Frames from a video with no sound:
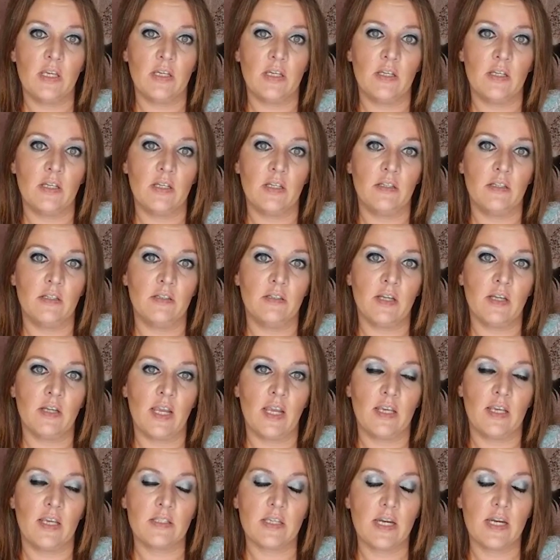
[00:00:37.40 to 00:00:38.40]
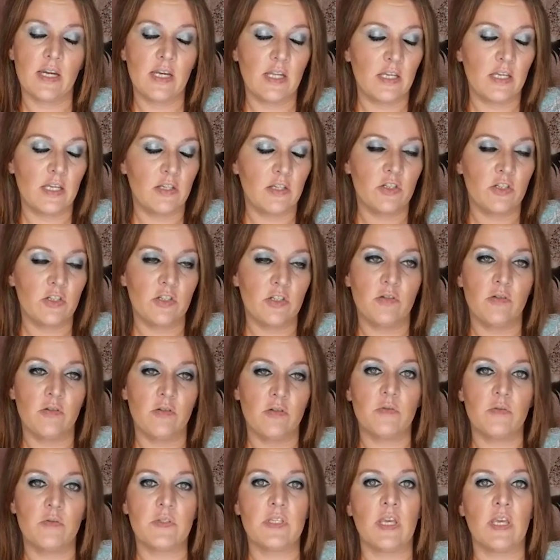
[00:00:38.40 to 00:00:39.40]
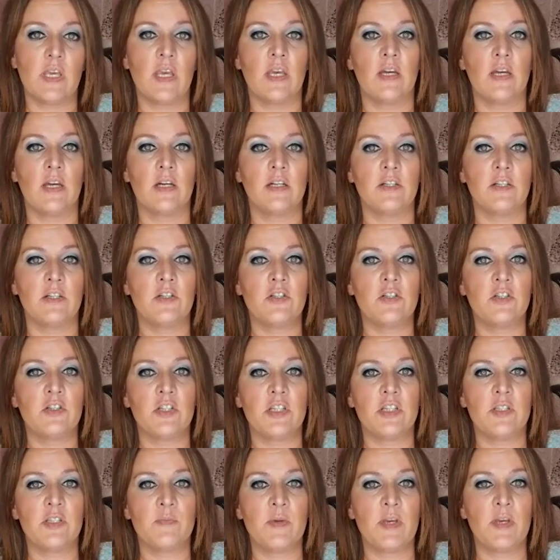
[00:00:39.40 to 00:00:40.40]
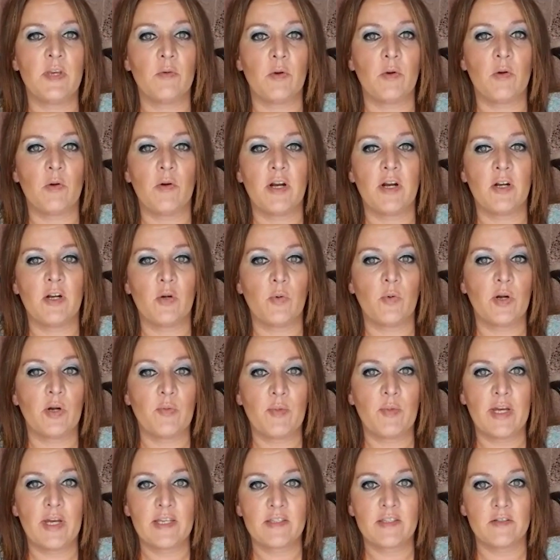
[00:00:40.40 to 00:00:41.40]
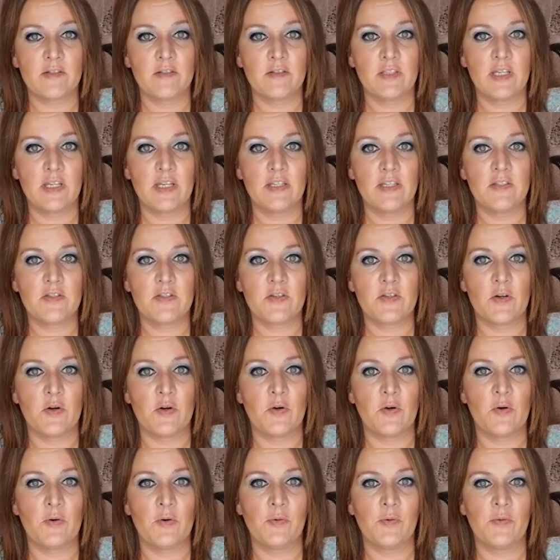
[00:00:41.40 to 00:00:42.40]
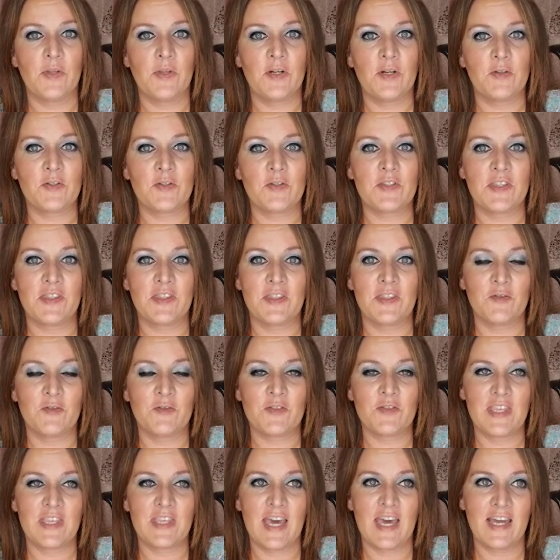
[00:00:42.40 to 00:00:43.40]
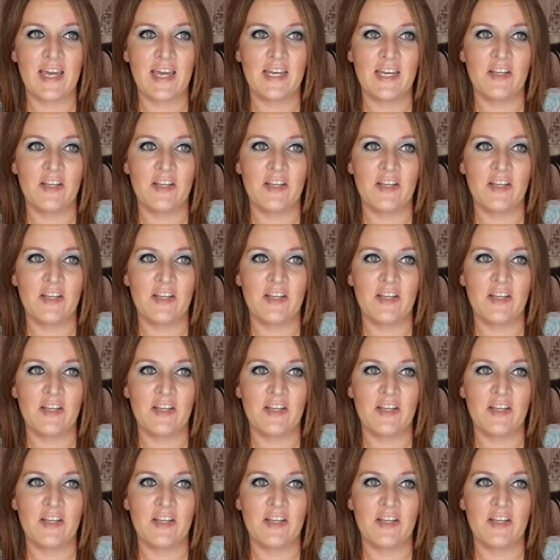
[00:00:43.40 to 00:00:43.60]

and anxiety issues, and she's being required to wear a mask all day. So there's there's that